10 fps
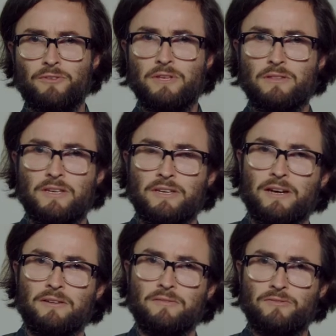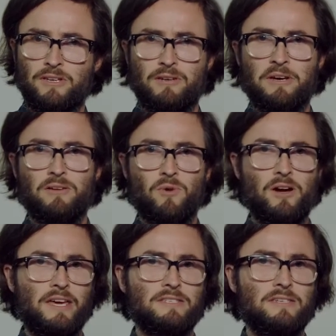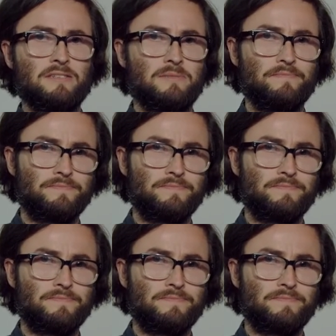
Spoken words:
if you can think about why that is.